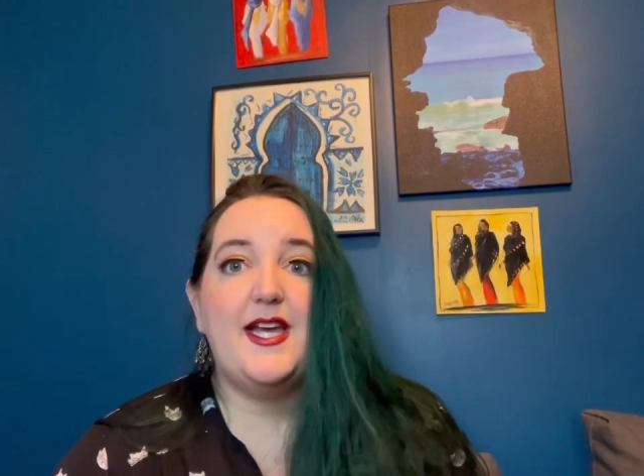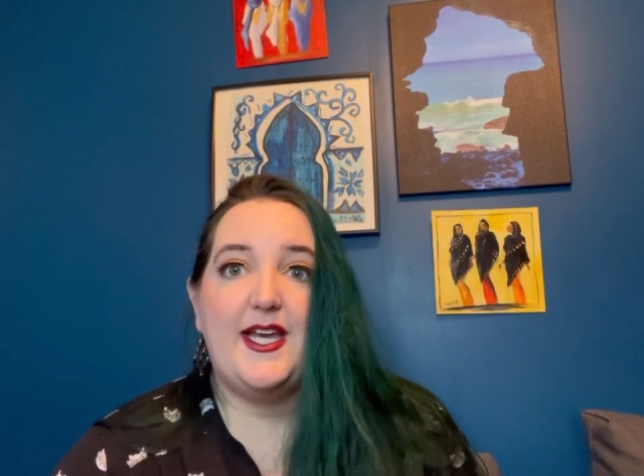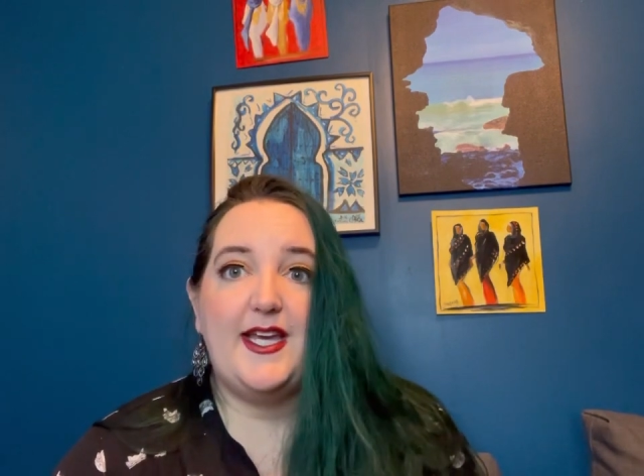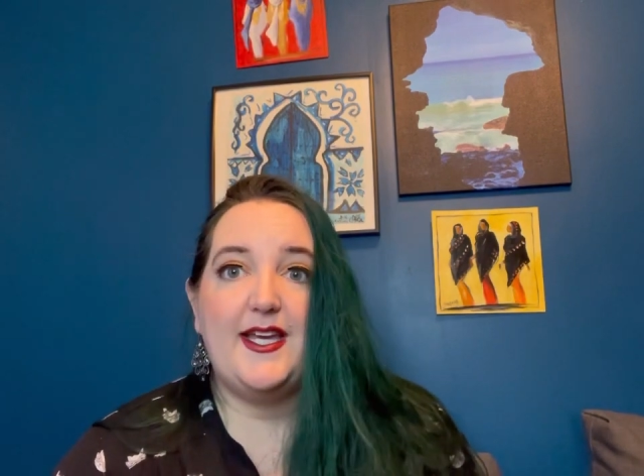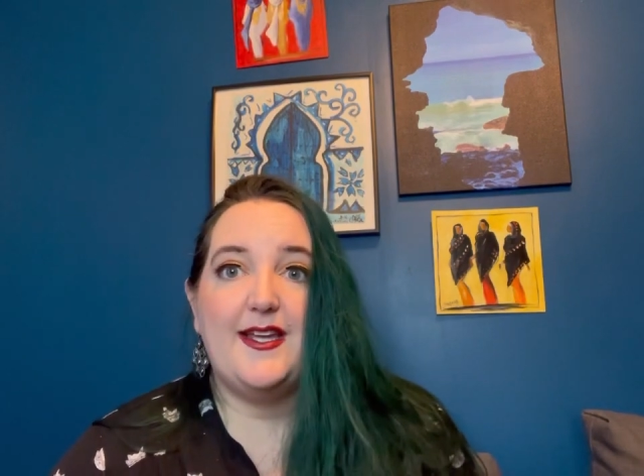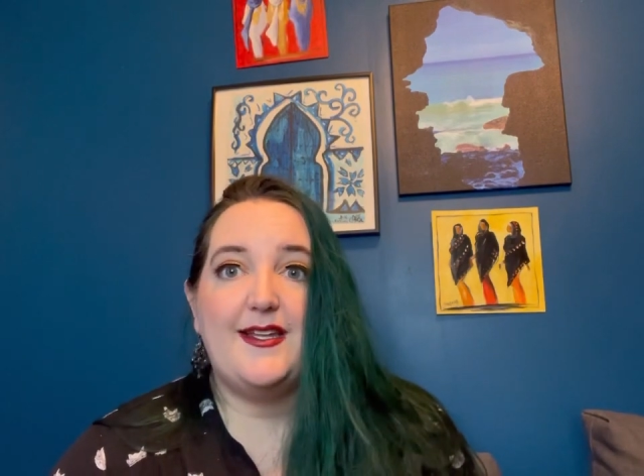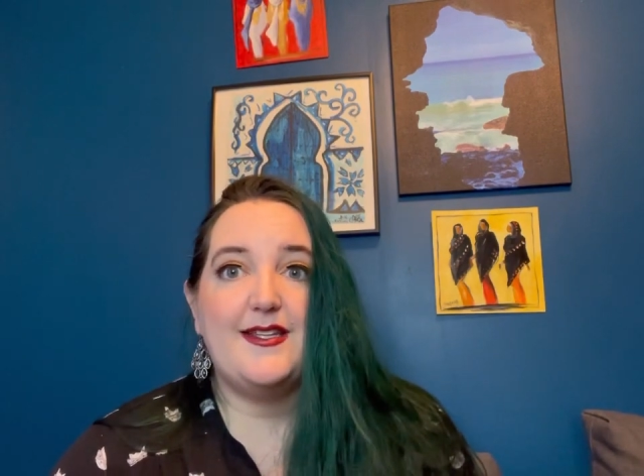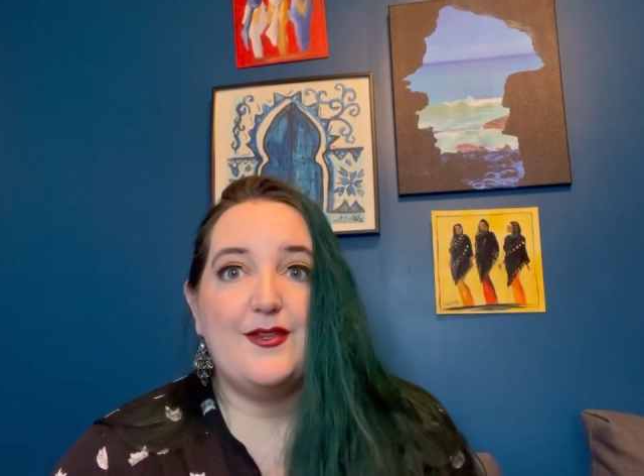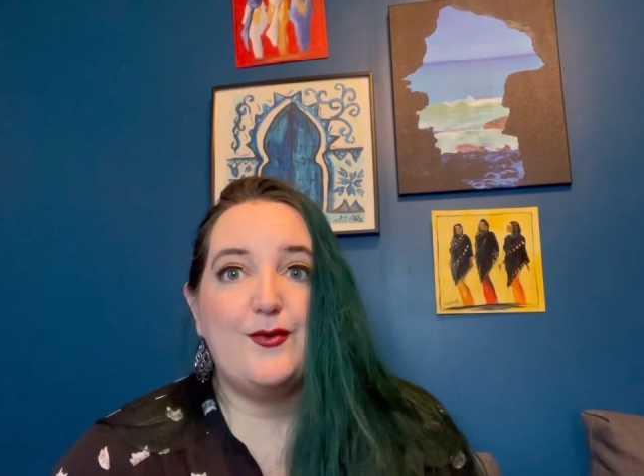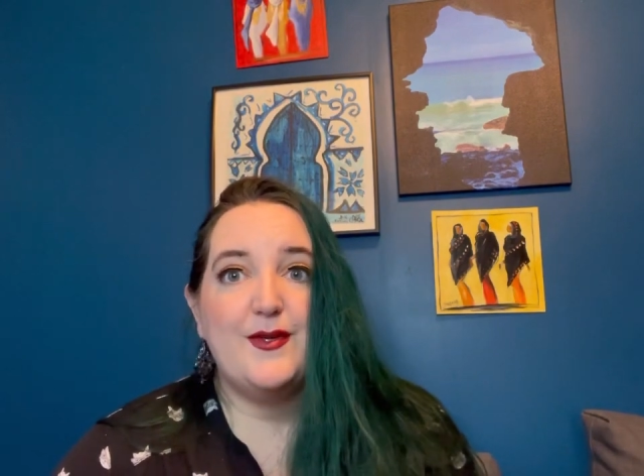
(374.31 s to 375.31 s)
and
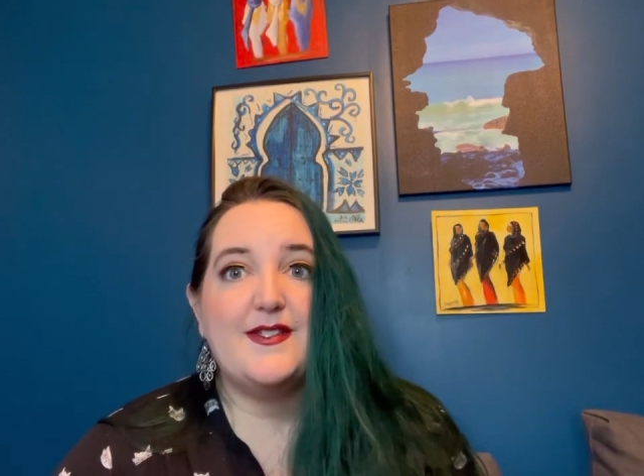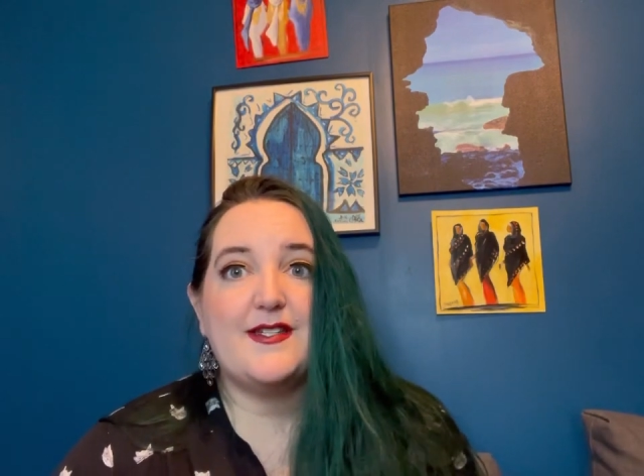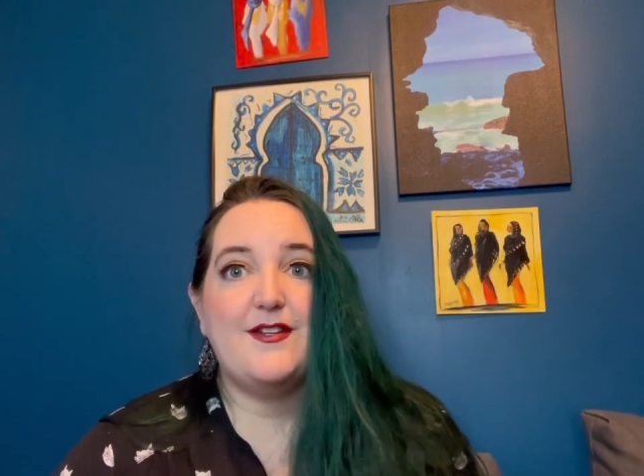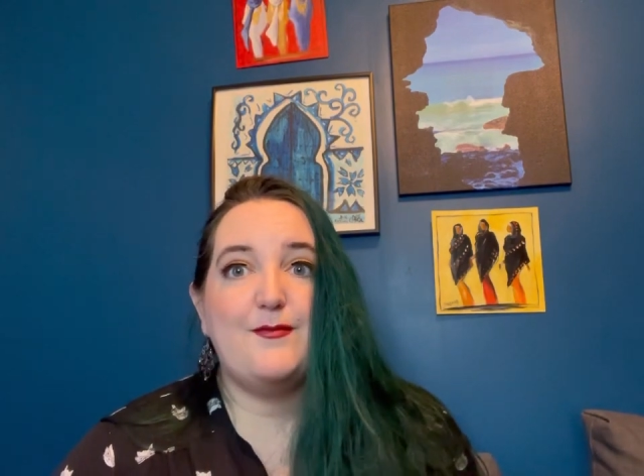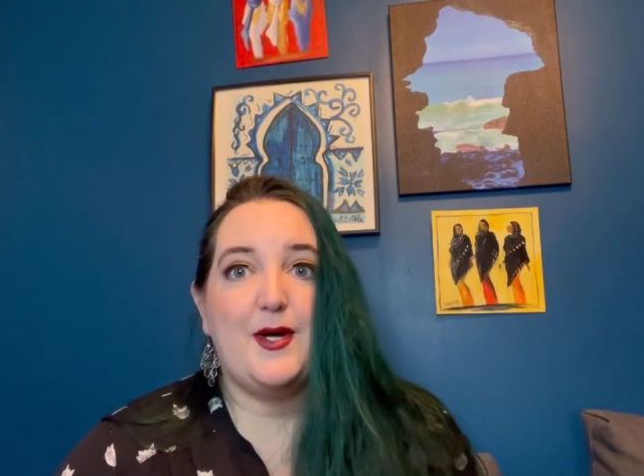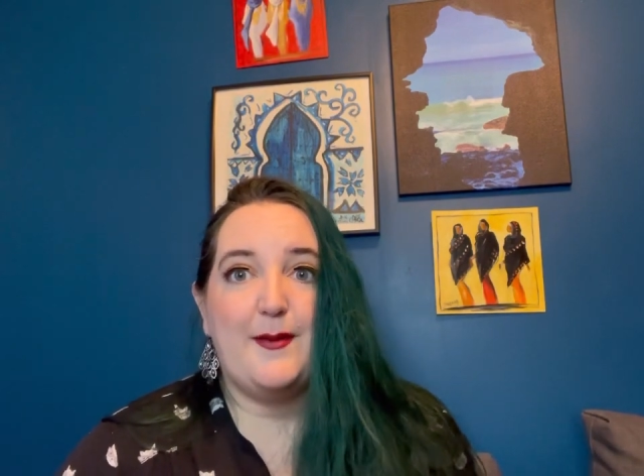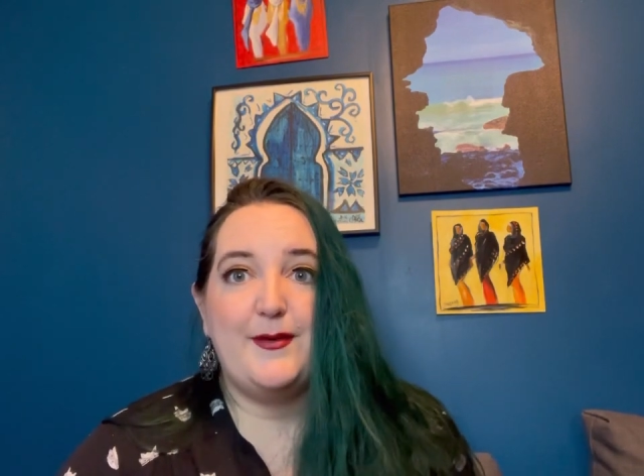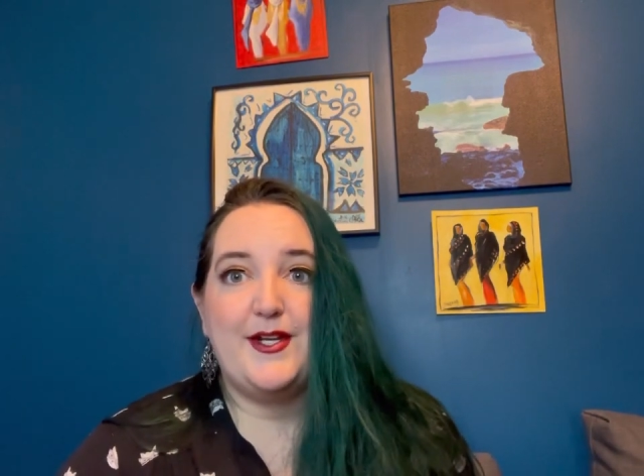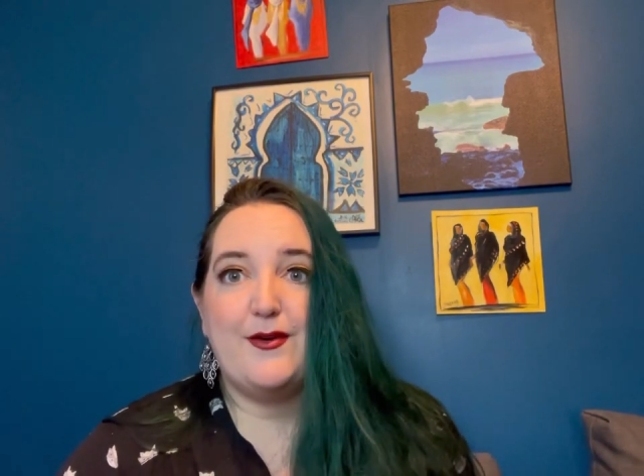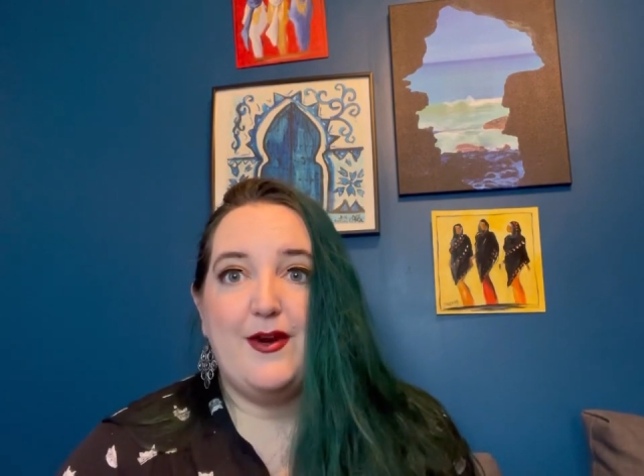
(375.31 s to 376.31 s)
the risk of
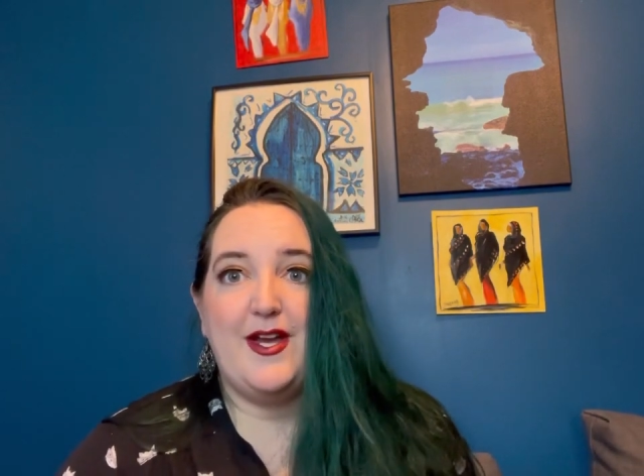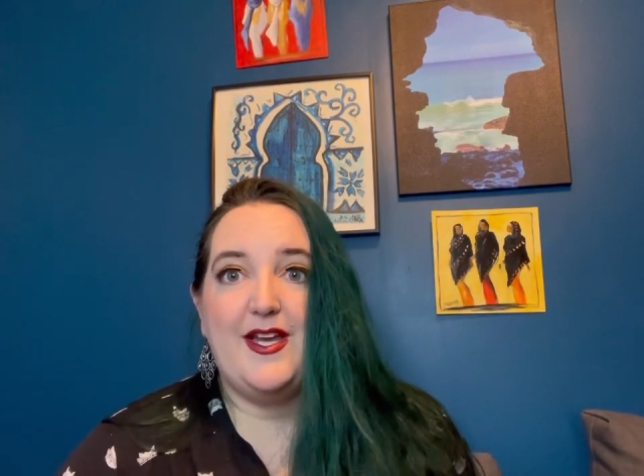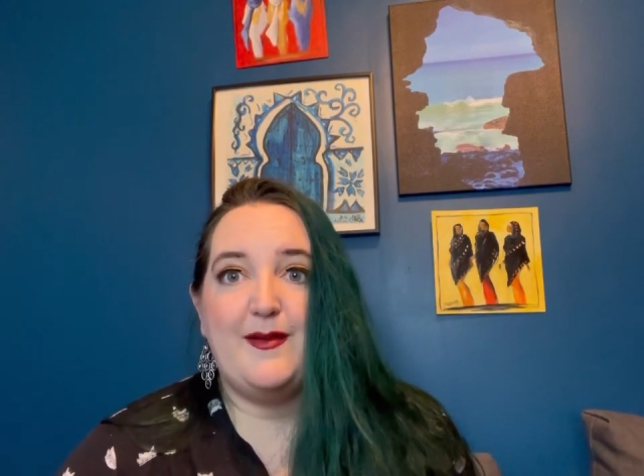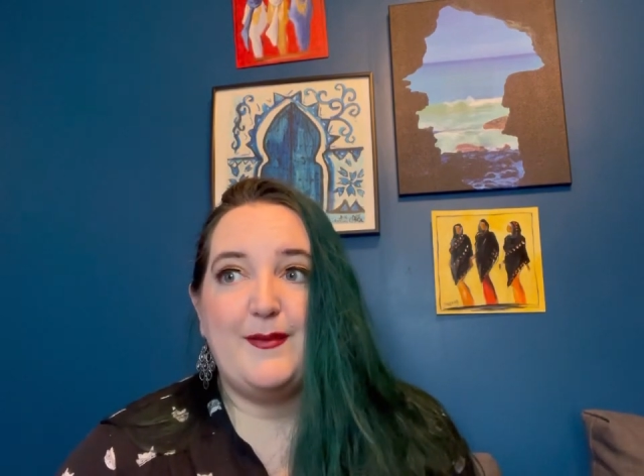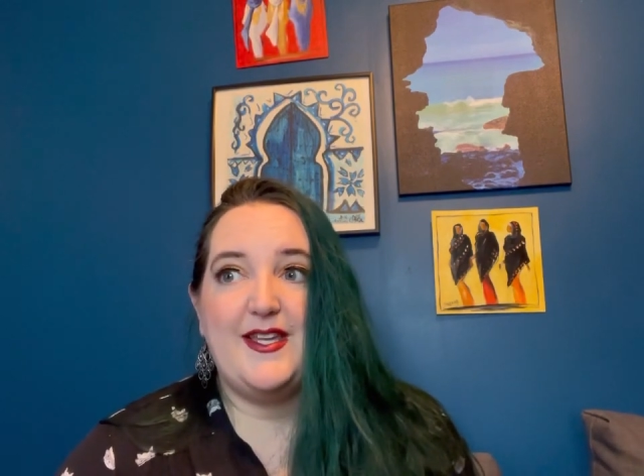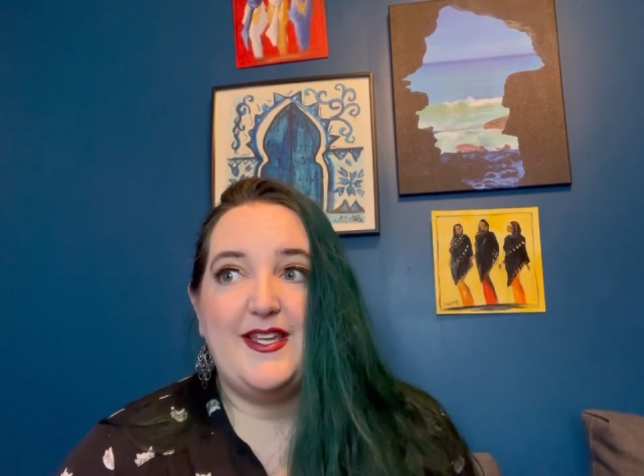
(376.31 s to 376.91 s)
property crime,